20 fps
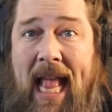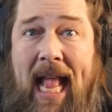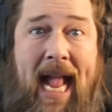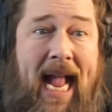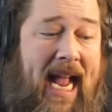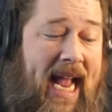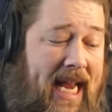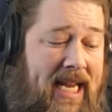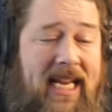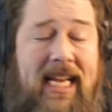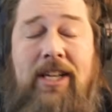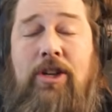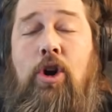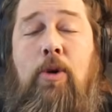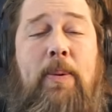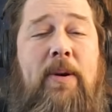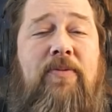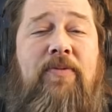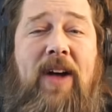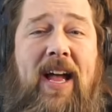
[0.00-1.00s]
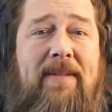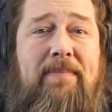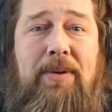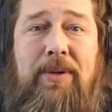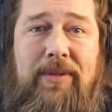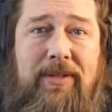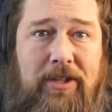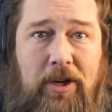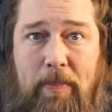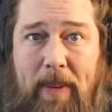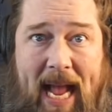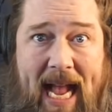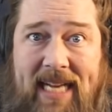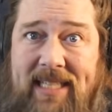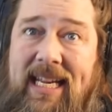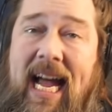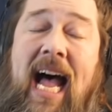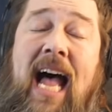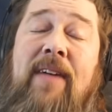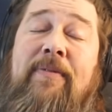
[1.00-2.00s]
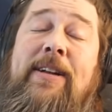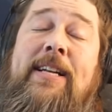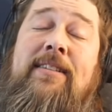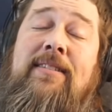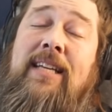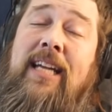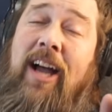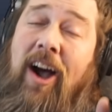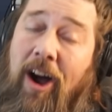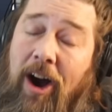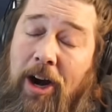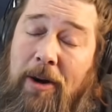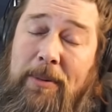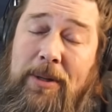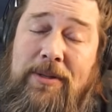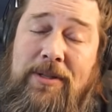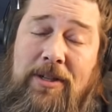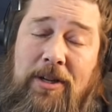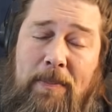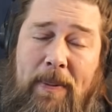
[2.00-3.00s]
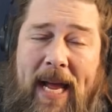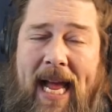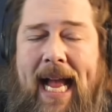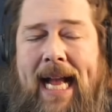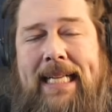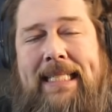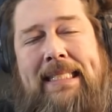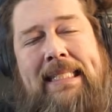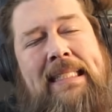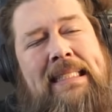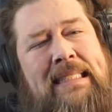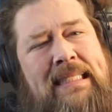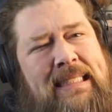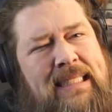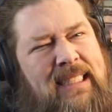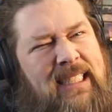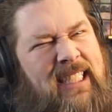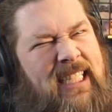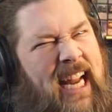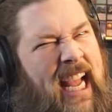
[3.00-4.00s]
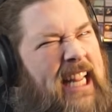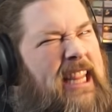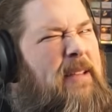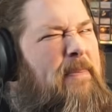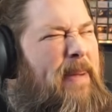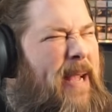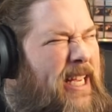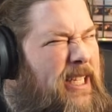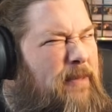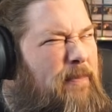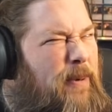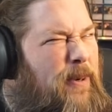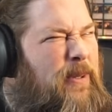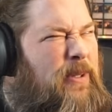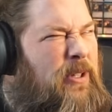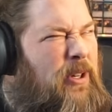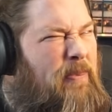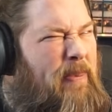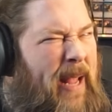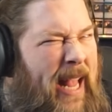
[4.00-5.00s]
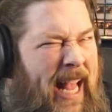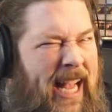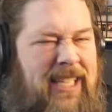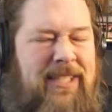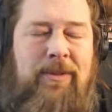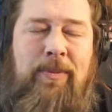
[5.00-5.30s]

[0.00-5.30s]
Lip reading: And you get to open 5 booster packs. Obviously, our booster packs, not the best booster packs.